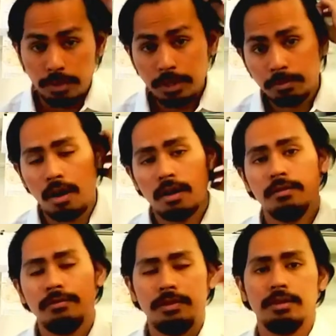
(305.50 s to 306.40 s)
this part
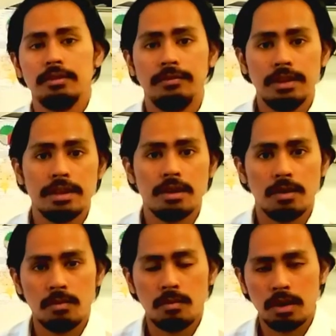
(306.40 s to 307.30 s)
of the
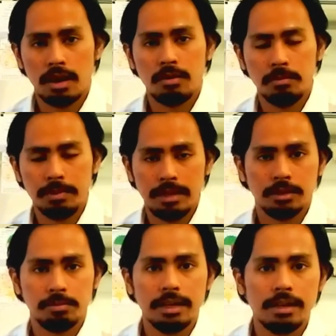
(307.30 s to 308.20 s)
video, what I will be
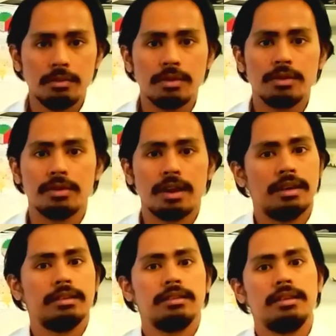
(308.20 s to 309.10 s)
explaining with you
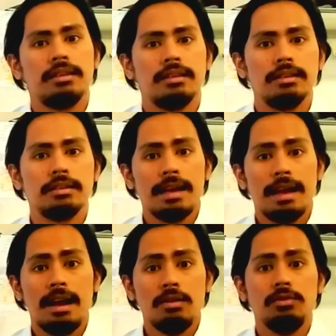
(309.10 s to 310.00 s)
guys is
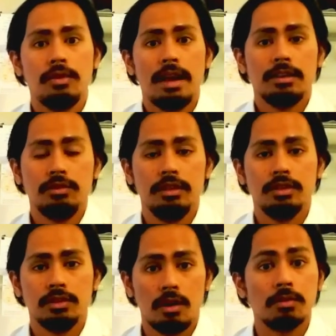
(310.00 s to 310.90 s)
how to actually
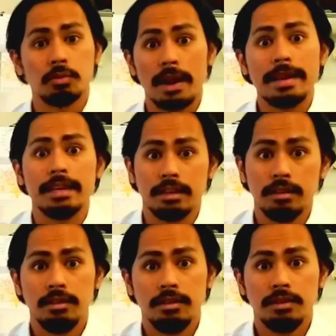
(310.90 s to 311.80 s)
start
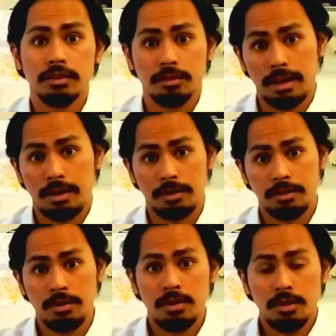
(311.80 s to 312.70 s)
writing your letter.
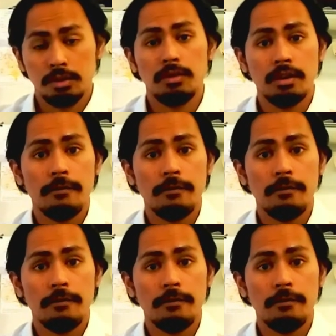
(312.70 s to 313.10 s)
So there are